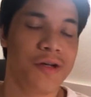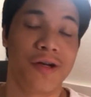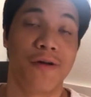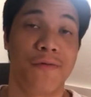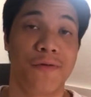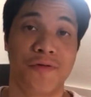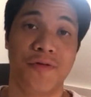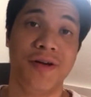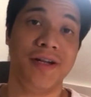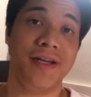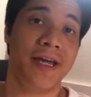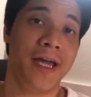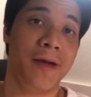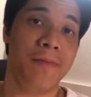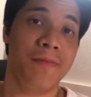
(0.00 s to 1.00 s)
for a 3D
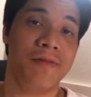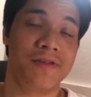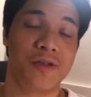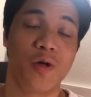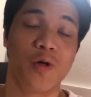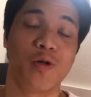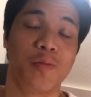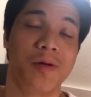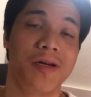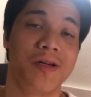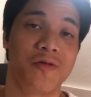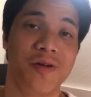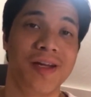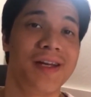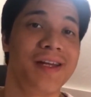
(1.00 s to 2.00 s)
game, it's going to be a
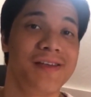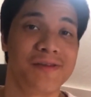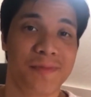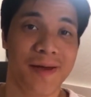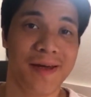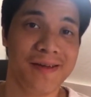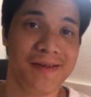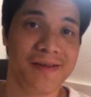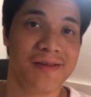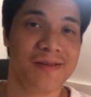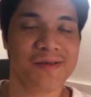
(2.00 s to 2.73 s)
3D space,